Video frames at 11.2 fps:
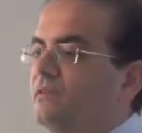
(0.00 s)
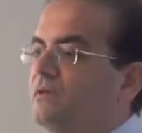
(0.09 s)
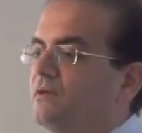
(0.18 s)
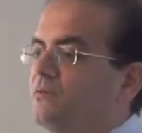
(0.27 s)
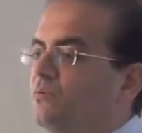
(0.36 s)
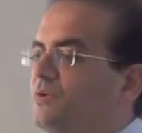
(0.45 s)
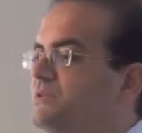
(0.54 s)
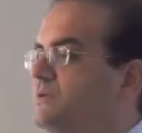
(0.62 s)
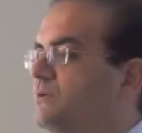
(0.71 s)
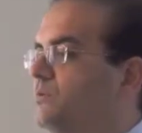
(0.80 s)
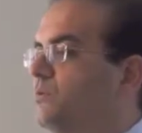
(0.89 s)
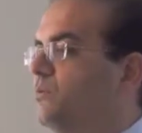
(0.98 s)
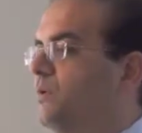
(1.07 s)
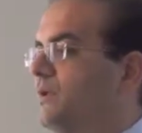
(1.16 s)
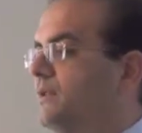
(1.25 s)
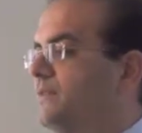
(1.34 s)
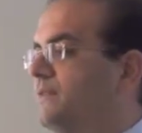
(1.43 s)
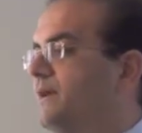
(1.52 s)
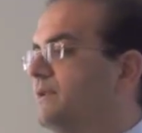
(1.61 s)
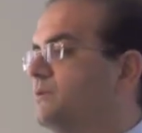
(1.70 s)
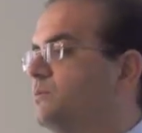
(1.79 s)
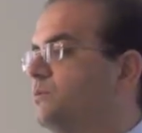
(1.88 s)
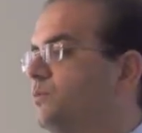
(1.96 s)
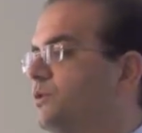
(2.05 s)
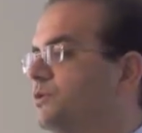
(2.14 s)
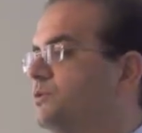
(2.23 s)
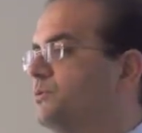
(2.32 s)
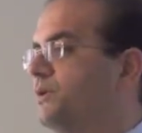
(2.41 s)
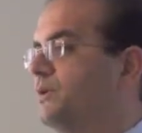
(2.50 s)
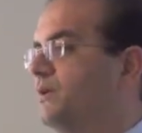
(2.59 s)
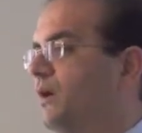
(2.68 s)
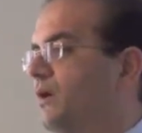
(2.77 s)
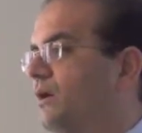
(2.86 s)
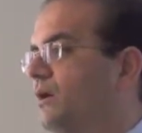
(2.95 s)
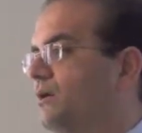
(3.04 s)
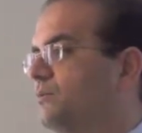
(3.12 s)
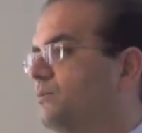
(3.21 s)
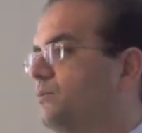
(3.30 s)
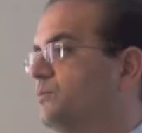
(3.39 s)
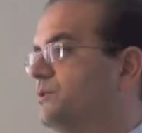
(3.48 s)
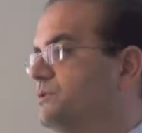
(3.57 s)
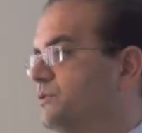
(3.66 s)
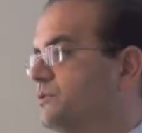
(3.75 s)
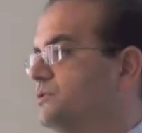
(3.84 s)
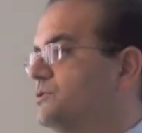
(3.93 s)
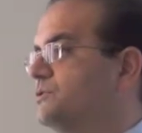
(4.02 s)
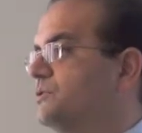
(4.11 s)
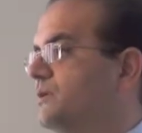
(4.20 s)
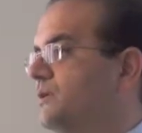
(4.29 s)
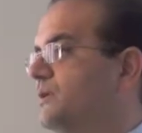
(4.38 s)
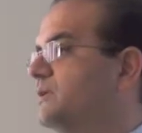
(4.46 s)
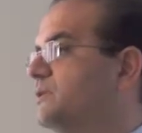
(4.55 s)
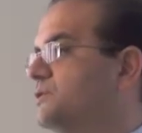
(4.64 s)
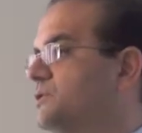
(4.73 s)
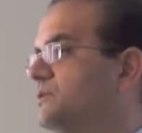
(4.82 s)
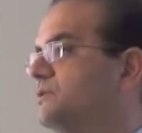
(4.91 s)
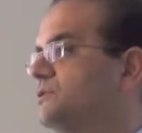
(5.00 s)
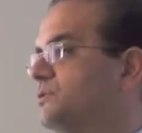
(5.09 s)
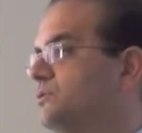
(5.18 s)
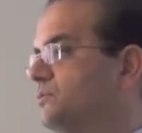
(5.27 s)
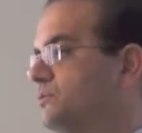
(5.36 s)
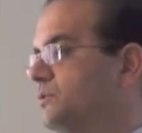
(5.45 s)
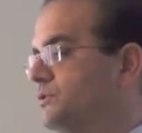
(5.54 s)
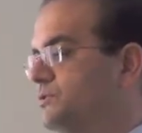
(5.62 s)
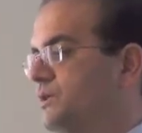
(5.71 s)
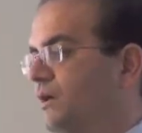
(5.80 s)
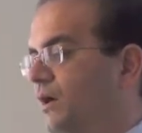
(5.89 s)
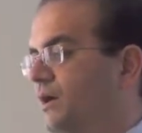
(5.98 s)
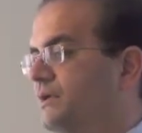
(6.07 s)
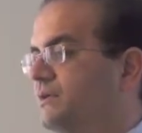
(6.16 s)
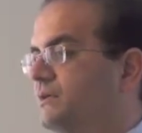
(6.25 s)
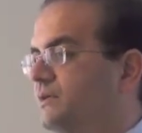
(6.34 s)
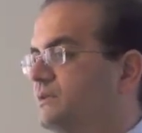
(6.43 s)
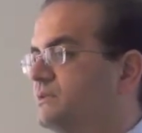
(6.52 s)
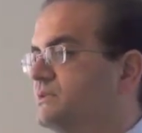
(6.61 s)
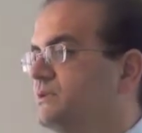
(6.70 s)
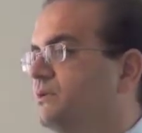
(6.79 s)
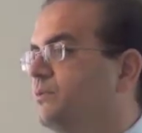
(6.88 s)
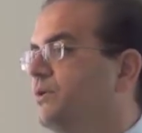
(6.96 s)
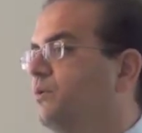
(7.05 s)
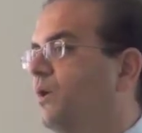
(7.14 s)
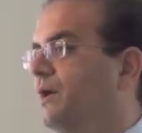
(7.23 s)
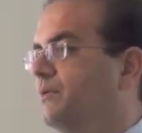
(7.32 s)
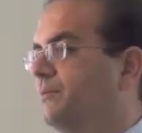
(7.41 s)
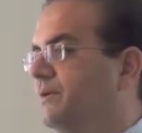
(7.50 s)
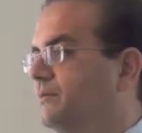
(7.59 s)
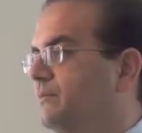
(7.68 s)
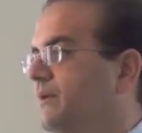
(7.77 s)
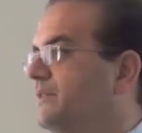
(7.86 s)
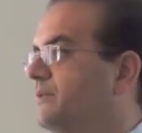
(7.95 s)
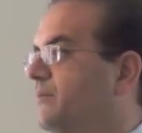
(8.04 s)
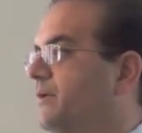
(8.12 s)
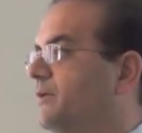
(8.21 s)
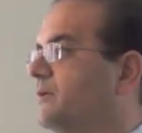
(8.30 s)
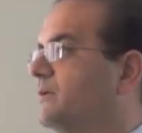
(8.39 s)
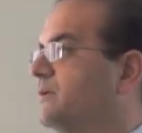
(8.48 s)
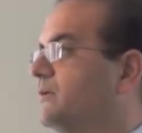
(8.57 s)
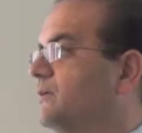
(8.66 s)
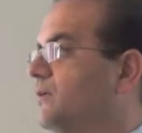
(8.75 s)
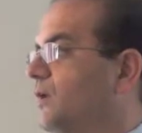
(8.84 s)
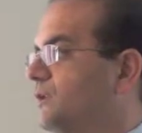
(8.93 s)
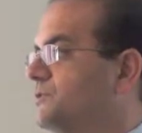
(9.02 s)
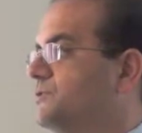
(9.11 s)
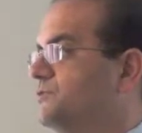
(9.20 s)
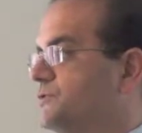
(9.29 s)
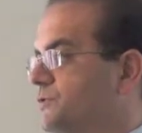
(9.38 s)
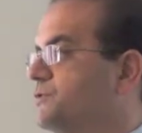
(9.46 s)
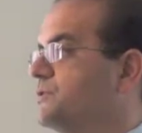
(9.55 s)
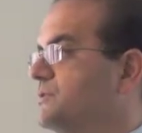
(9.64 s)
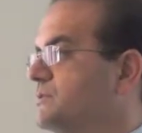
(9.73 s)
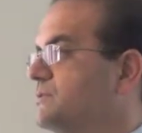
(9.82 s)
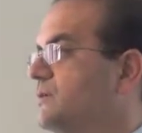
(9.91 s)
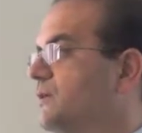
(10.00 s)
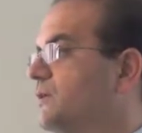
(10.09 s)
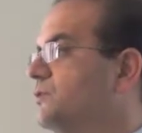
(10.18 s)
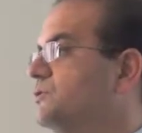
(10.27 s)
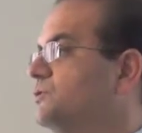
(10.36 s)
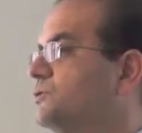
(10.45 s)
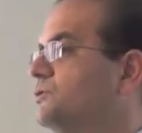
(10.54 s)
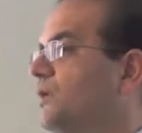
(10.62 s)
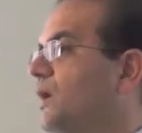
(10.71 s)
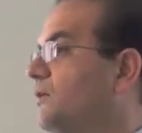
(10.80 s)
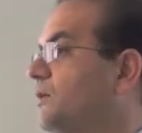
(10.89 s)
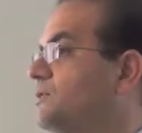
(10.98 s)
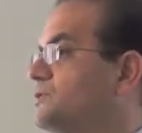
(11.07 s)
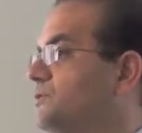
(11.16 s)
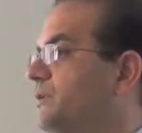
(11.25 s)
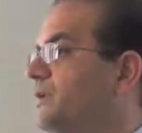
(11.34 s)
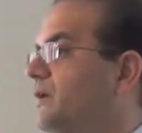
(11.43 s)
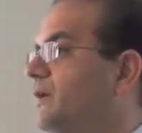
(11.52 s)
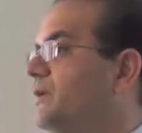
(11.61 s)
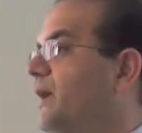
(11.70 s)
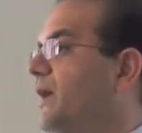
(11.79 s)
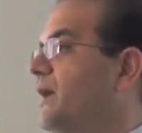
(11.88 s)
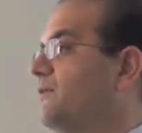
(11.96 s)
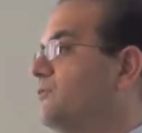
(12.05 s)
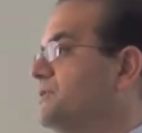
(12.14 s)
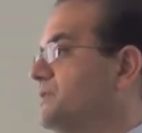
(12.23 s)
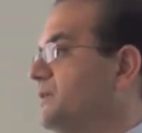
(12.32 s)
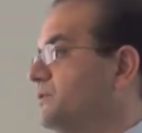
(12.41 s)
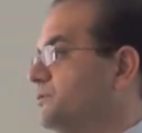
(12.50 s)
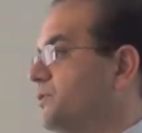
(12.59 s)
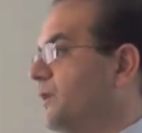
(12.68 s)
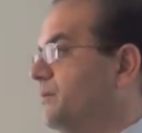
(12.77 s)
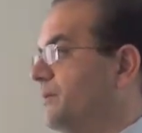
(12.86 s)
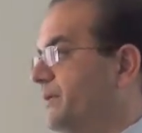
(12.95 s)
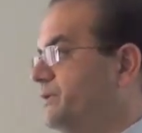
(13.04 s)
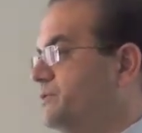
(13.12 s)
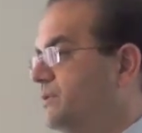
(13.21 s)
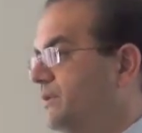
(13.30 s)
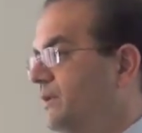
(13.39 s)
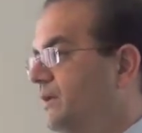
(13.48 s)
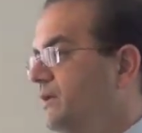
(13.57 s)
The reason that we're doing our research, in addition to using AUDIT, it's a requirement by the American College of Surgeons to do alcohol screening on every single trauma patient